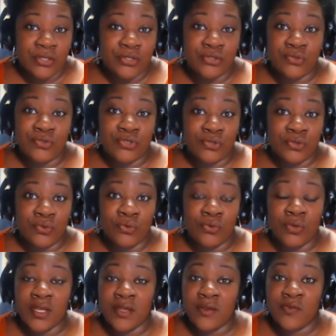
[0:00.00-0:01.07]
due to
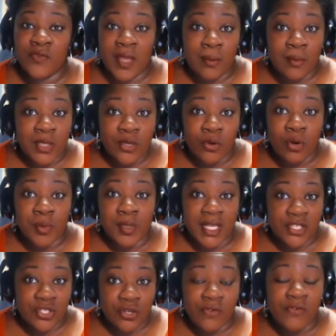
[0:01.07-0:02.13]
family or
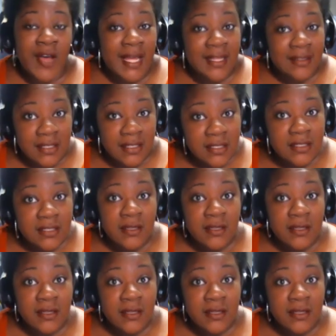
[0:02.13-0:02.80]
relational violence